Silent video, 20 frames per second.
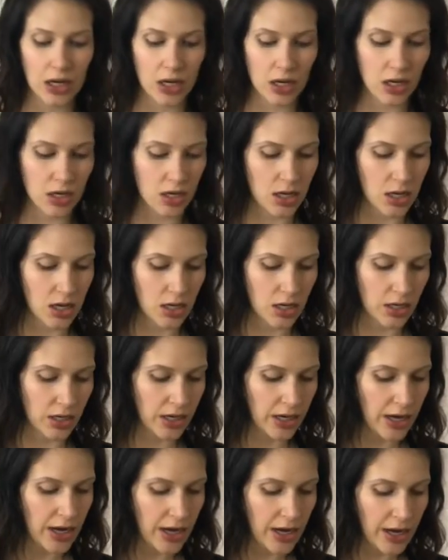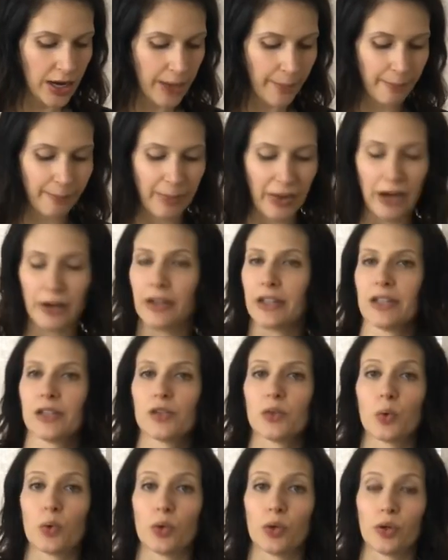our berries
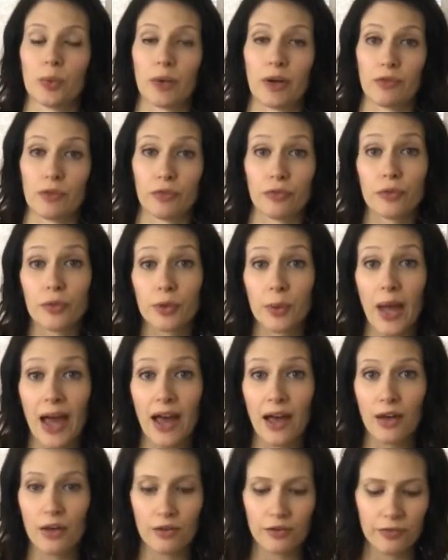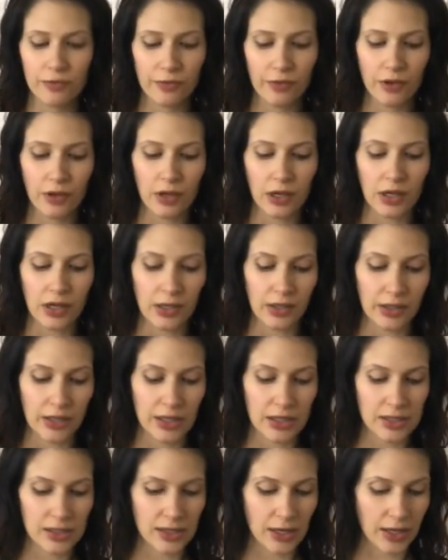or whatever fruit you have
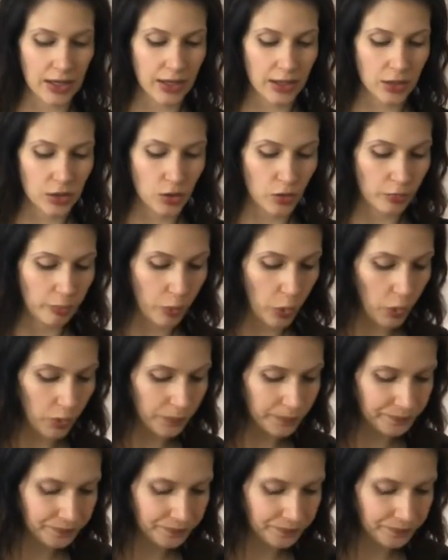inside your bowl.